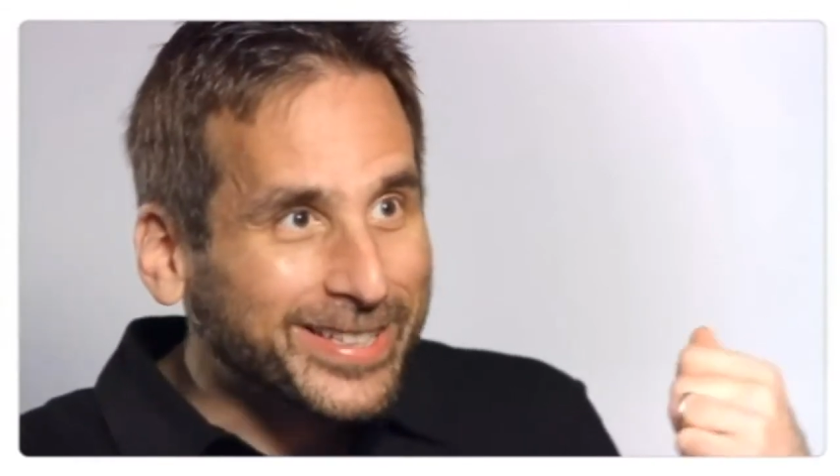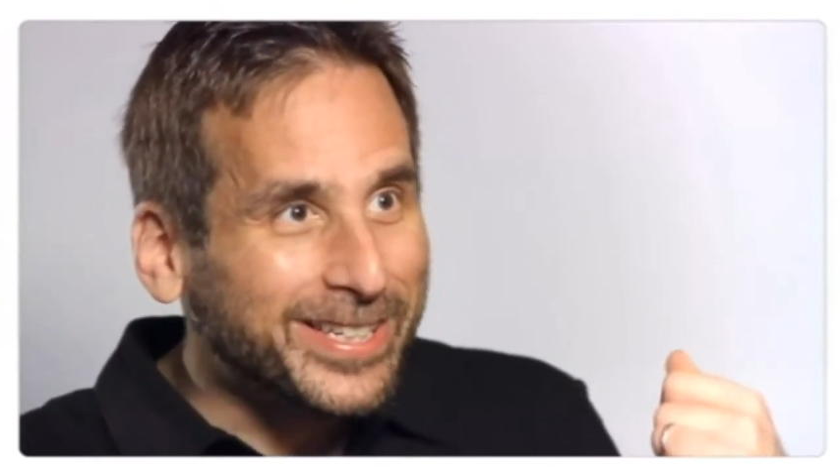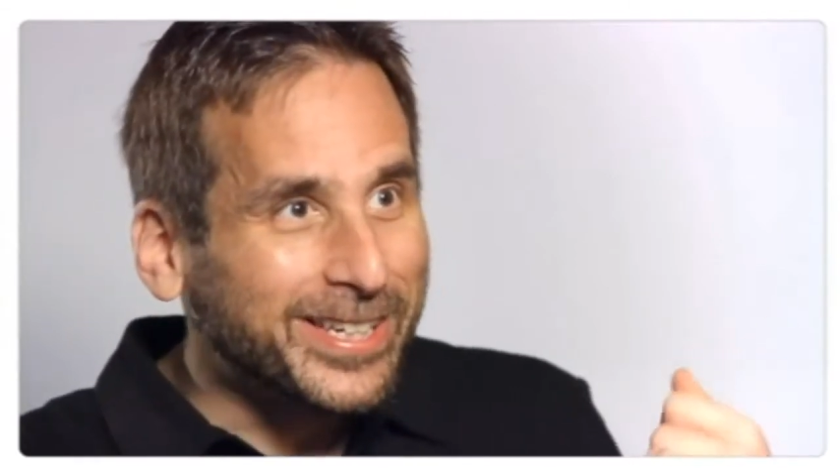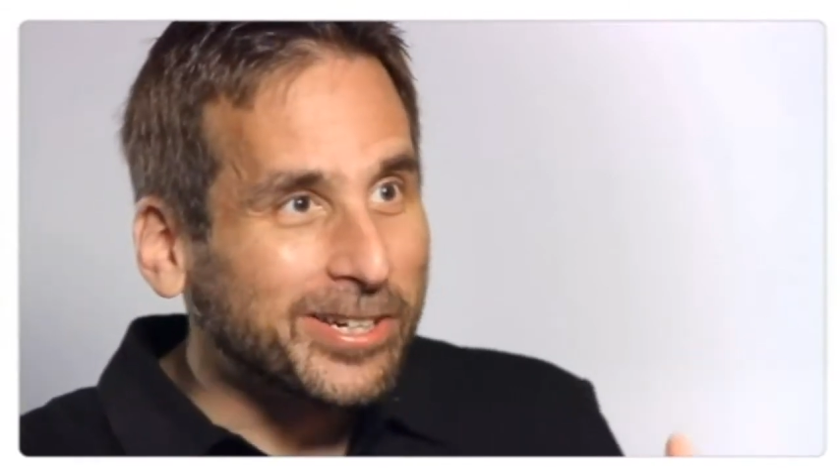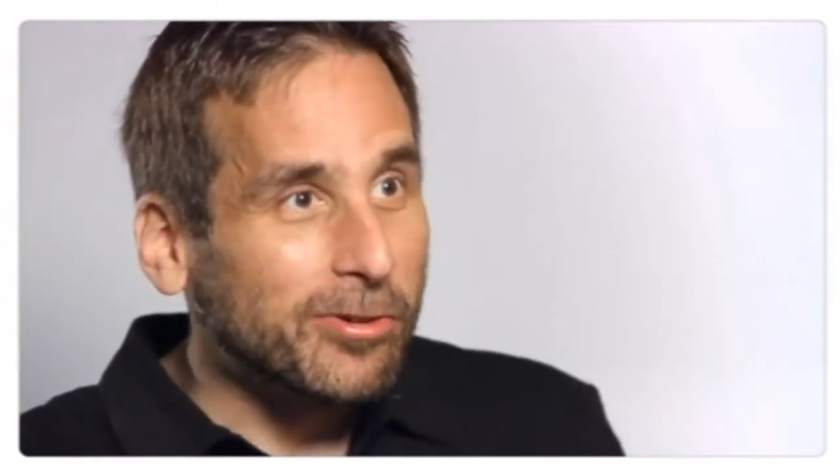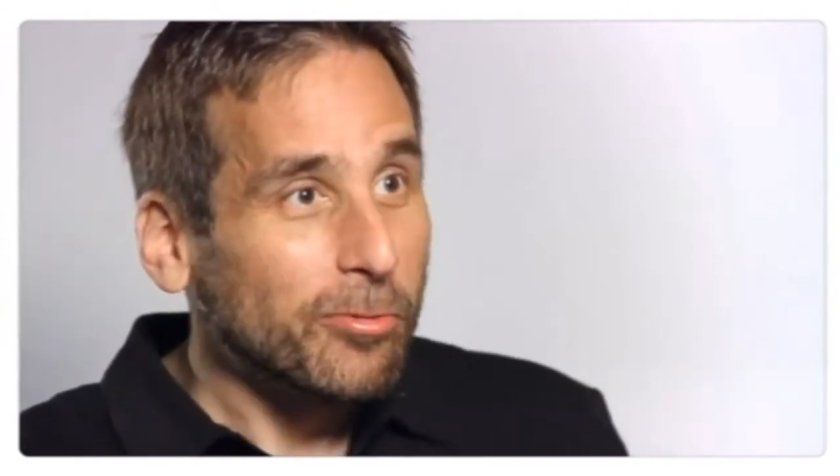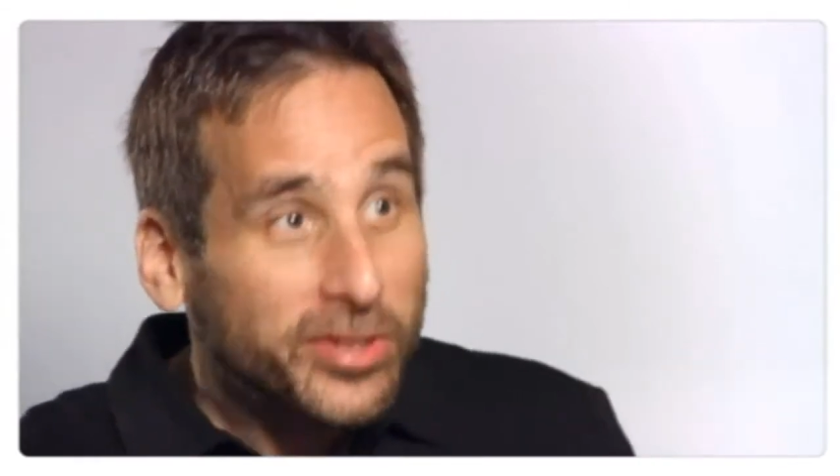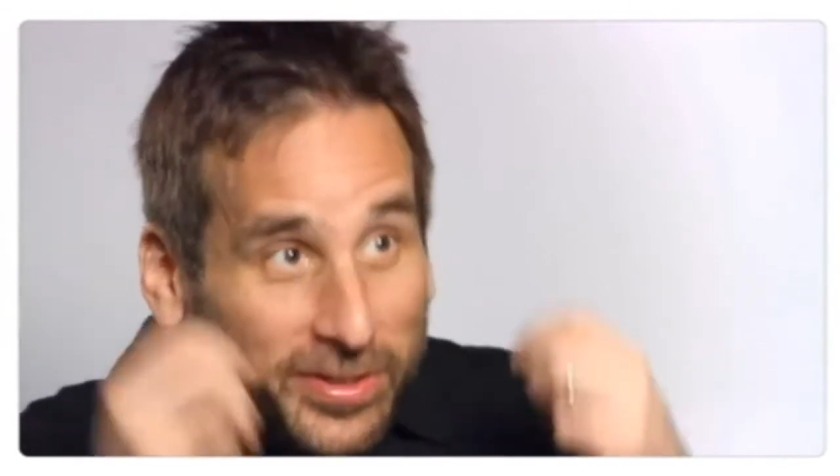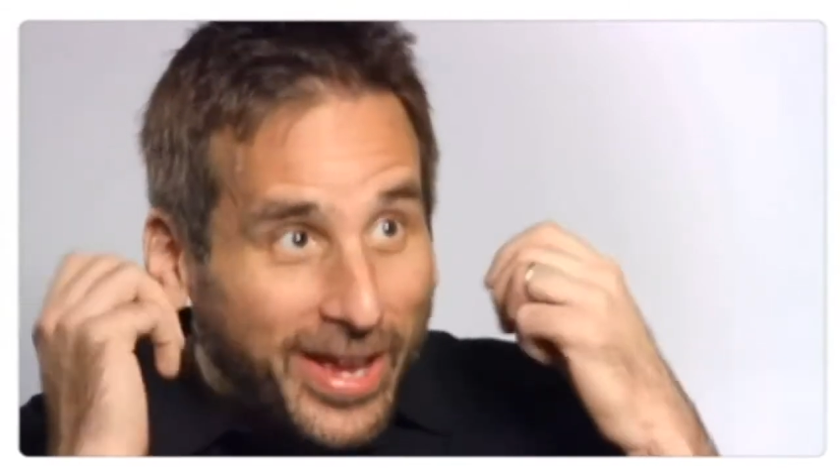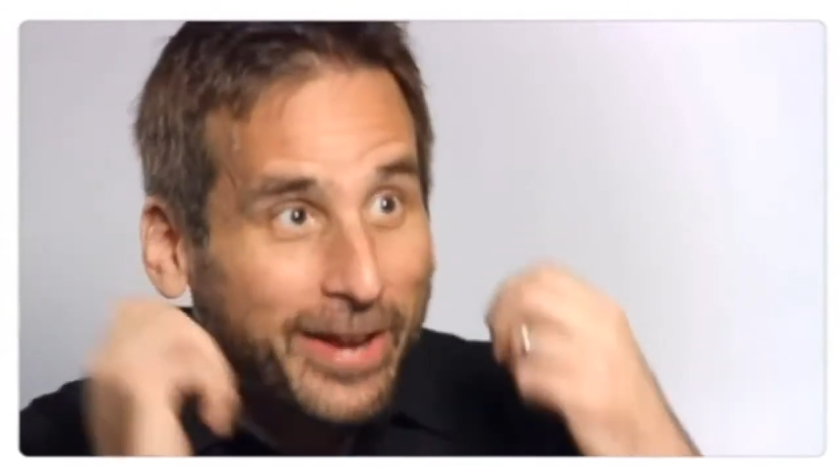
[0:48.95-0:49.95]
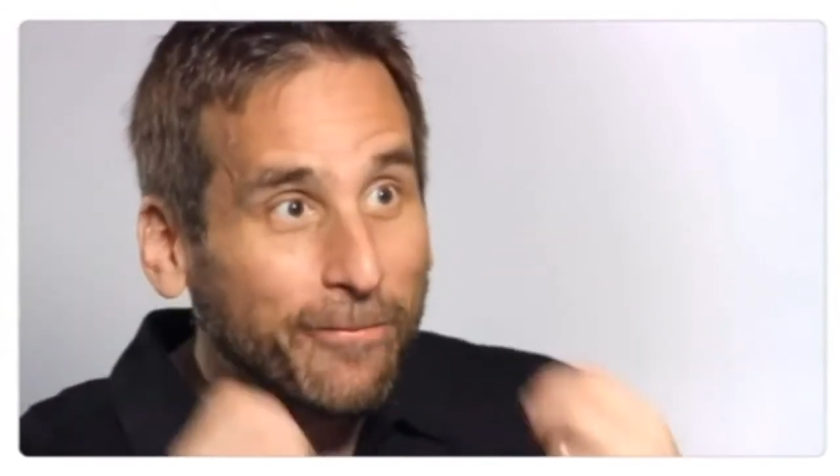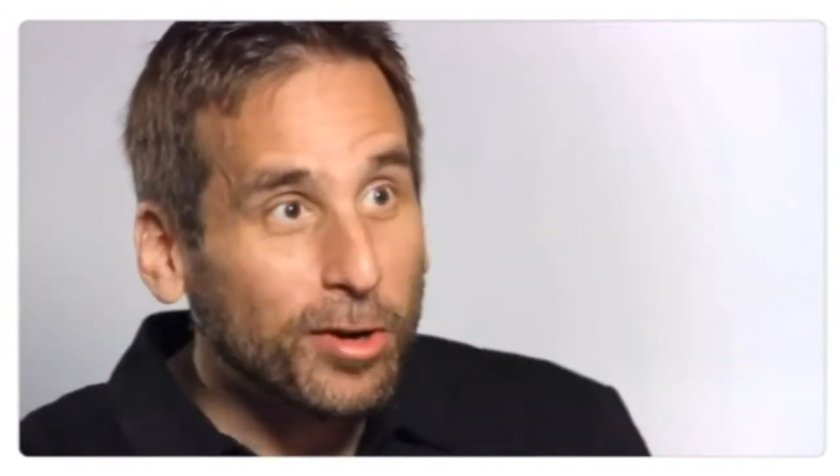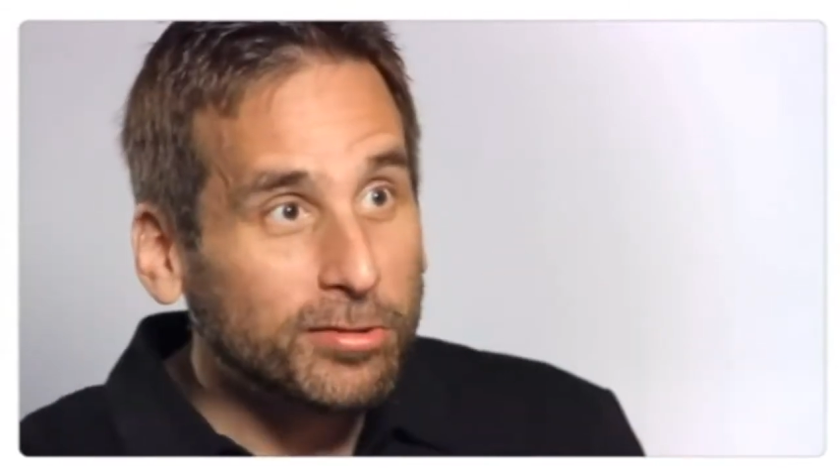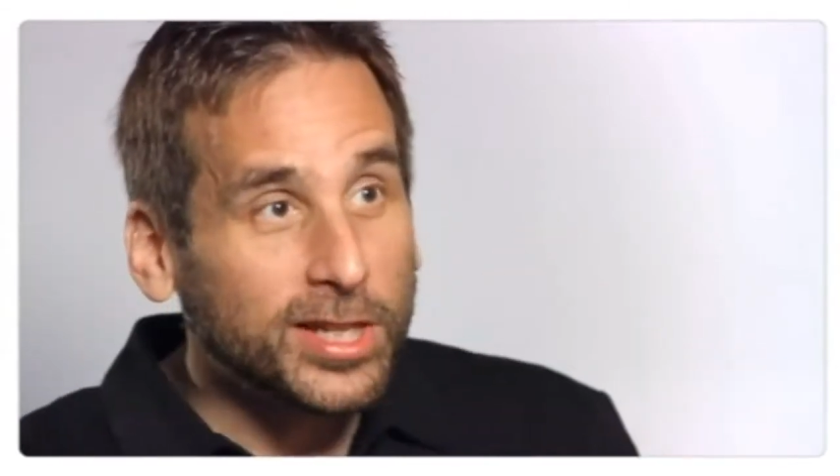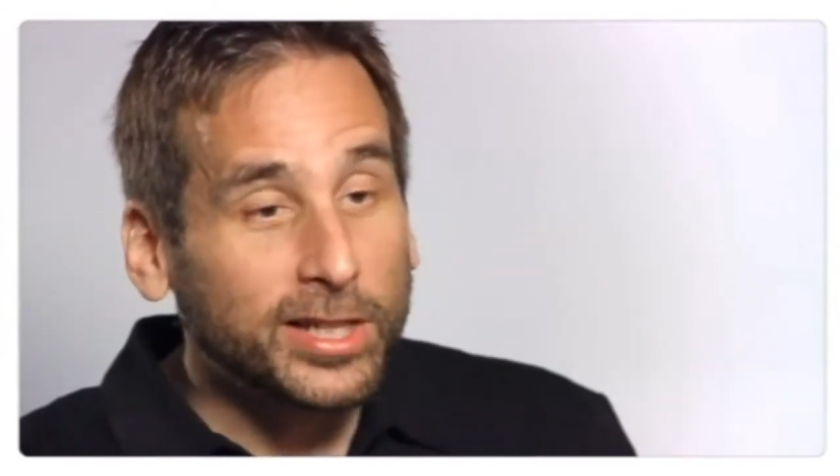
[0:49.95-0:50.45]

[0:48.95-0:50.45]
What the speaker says: to you with some headphones on,